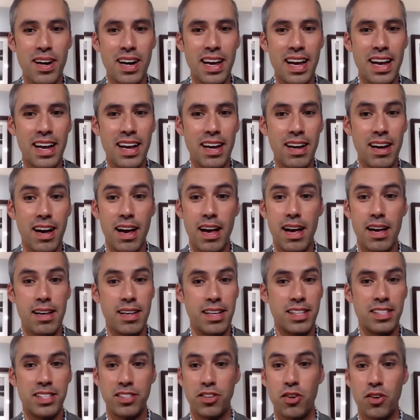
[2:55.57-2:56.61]

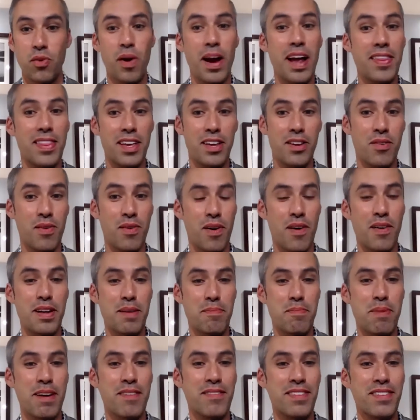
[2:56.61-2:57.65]
It's great that you
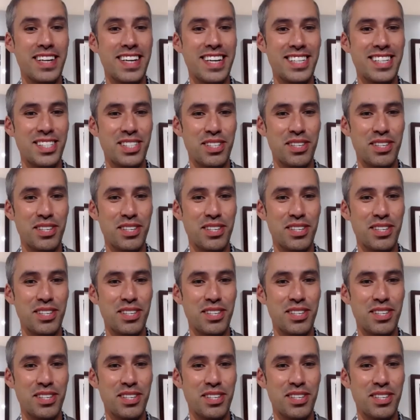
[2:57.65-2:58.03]
already pivoted